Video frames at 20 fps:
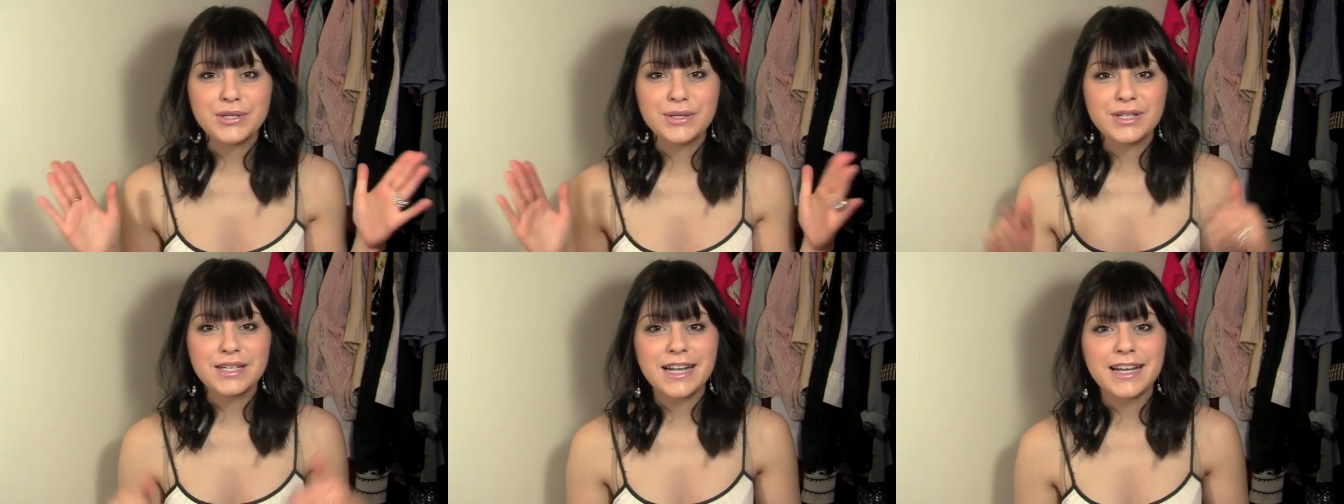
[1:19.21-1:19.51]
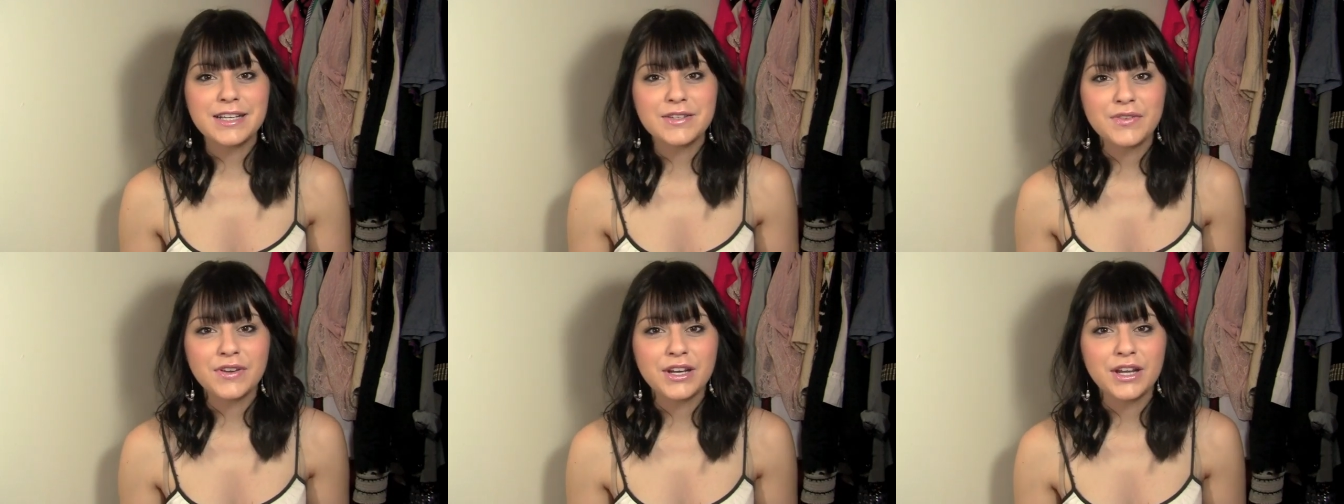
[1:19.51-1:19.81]
So
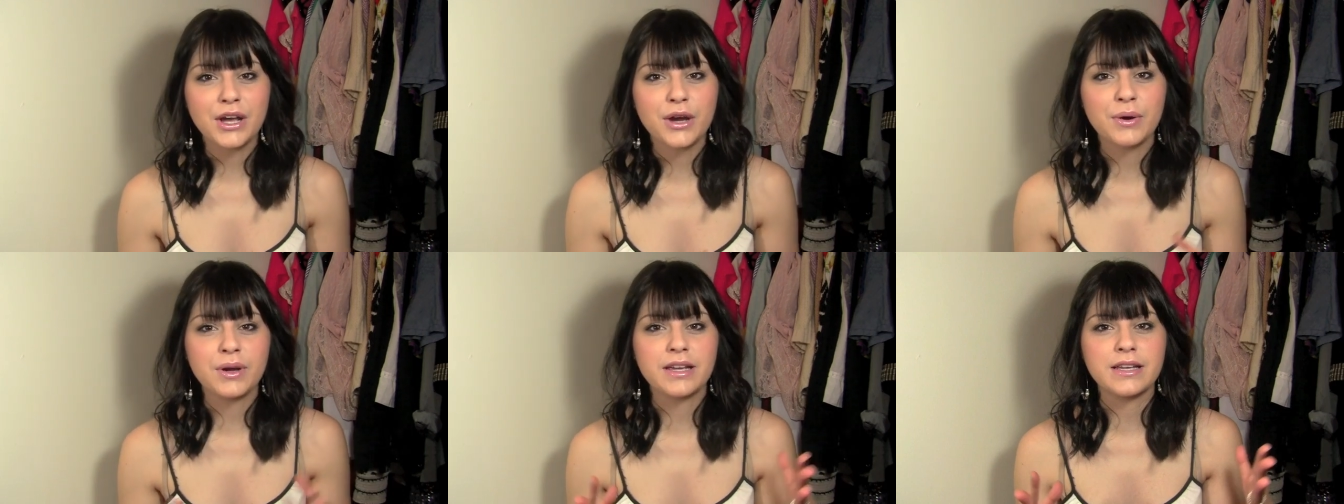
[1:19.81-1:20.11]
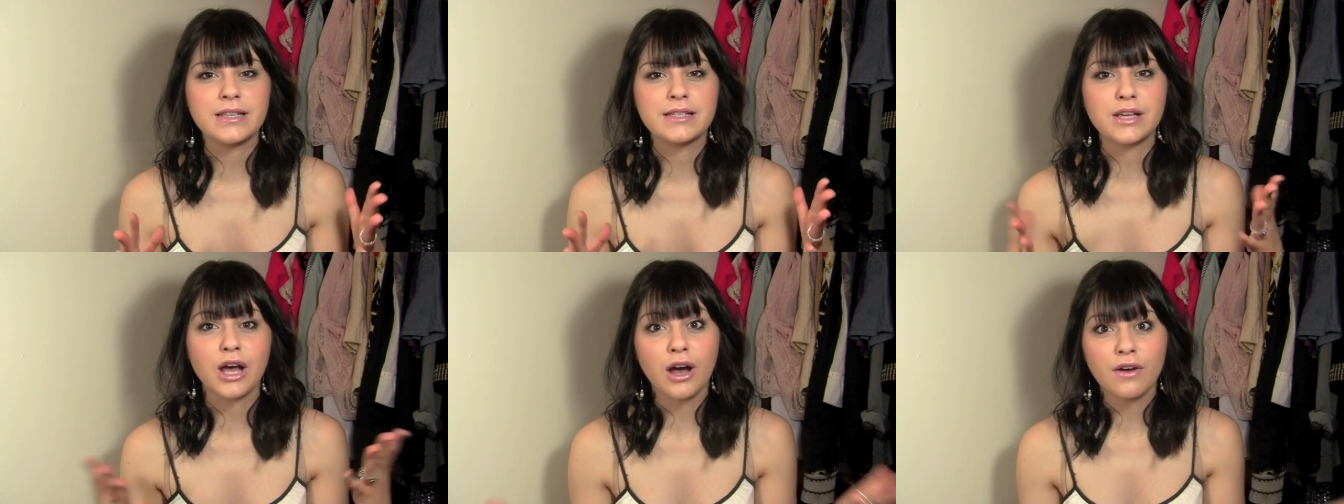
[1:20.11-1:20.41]
today's video
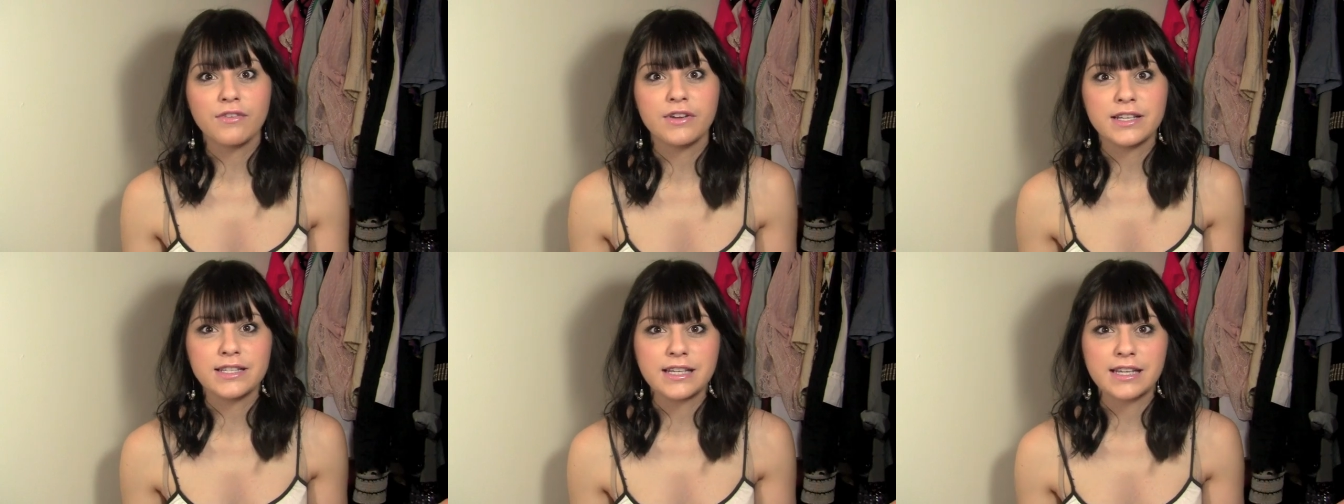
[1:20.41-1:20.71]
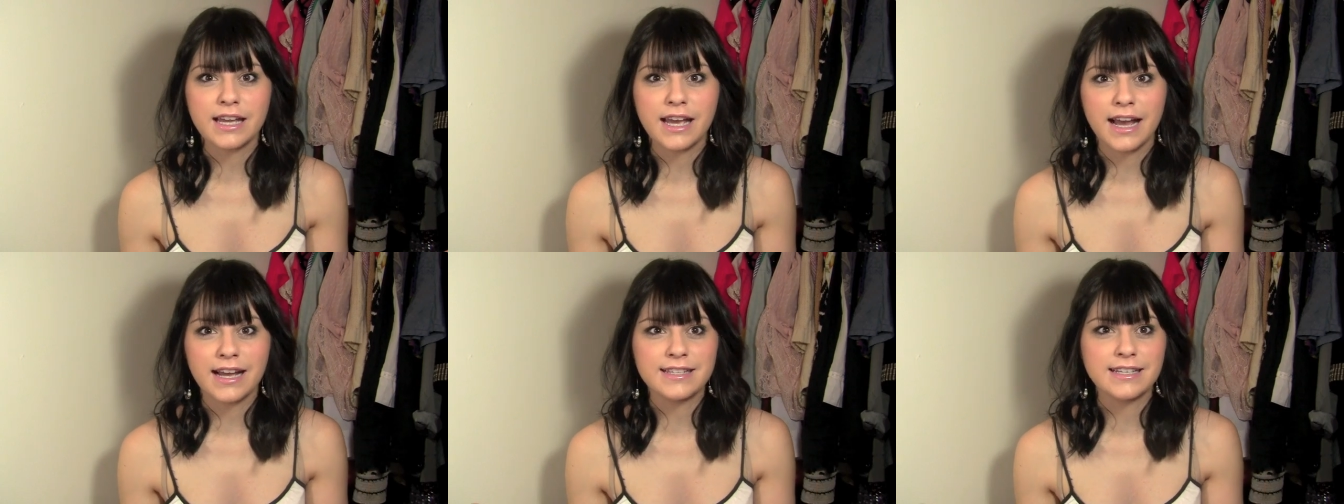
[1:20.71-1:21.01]
is
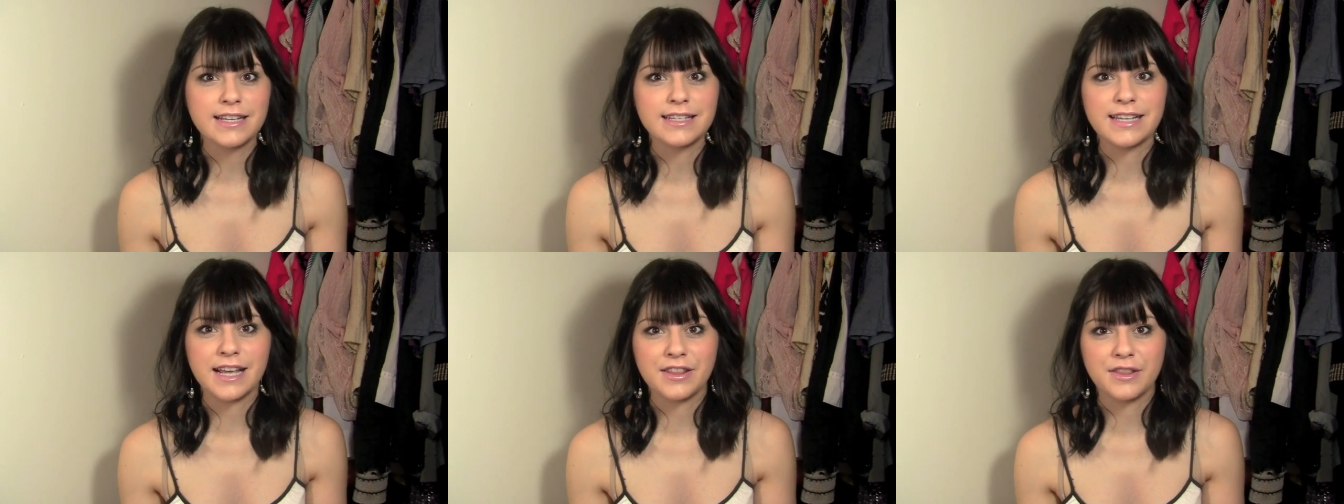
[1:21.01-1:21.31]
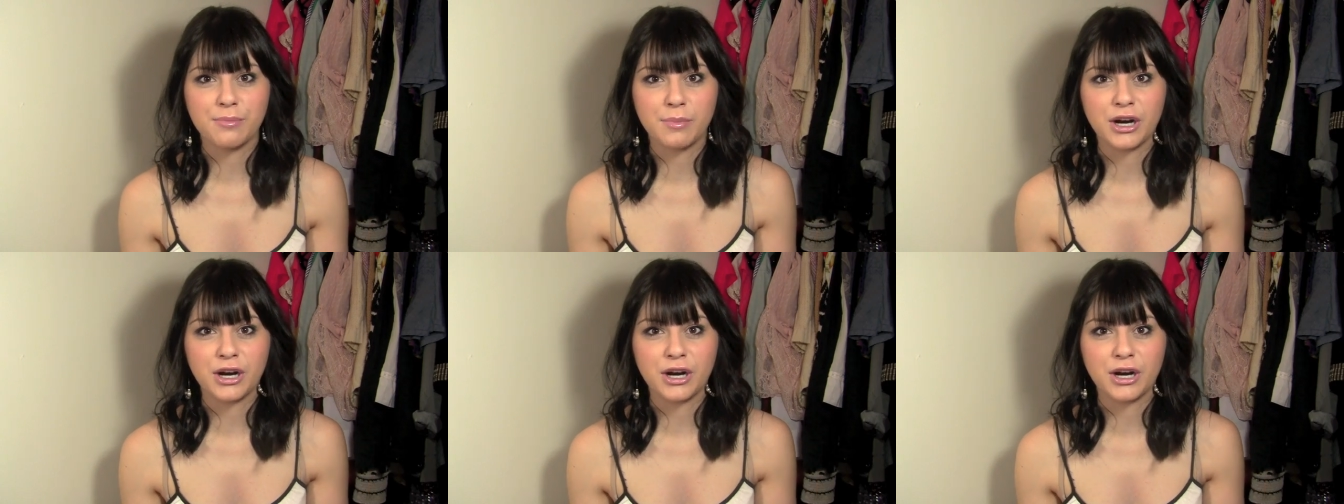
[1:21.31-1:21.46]
obviously, as I said,